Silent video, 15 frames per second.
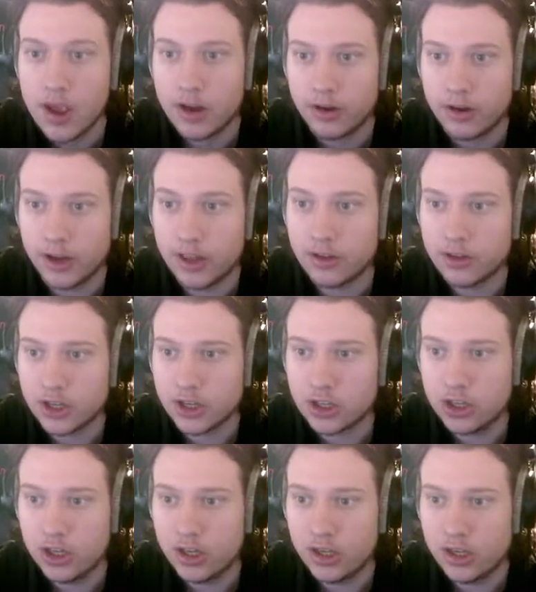Yeah, there's
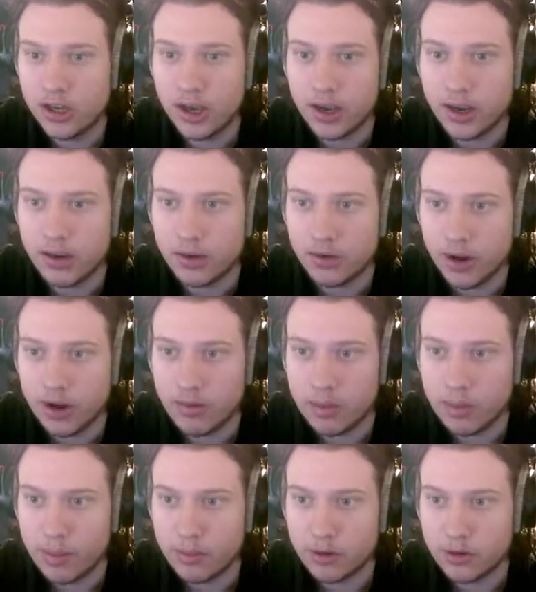actually, yeah, right, I
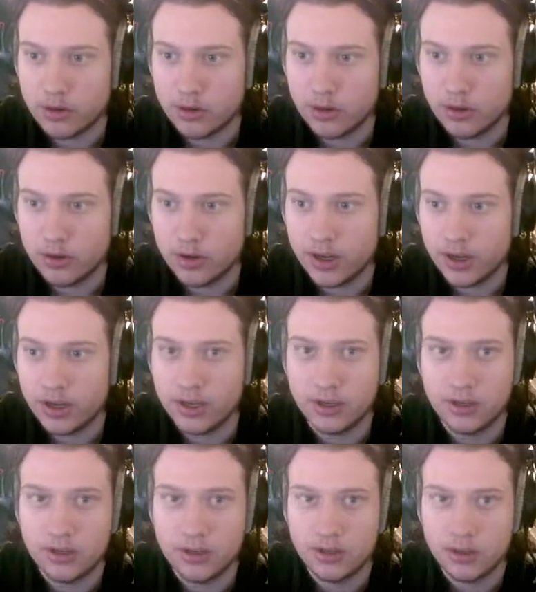remember. So there
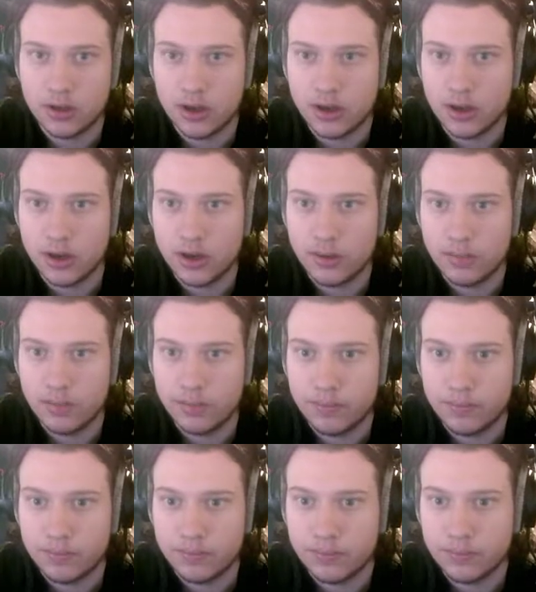is, so
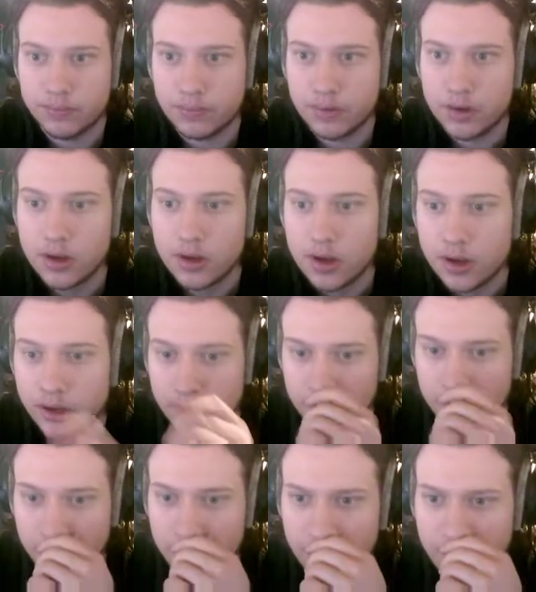I
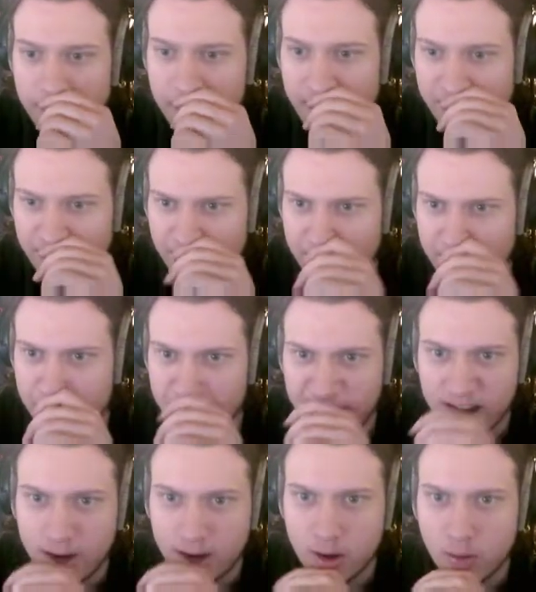think we have
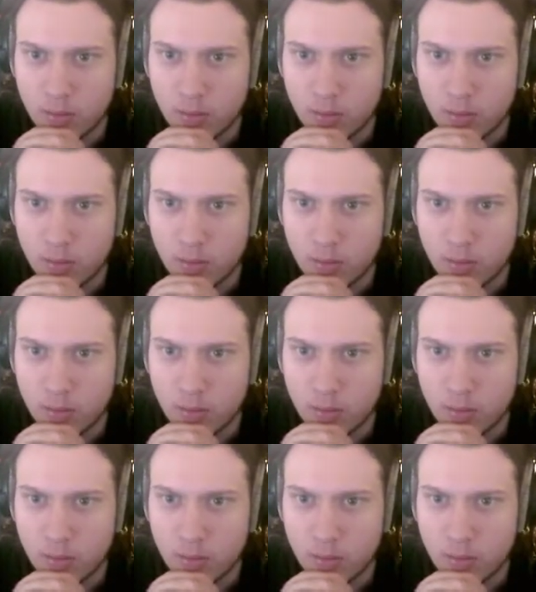about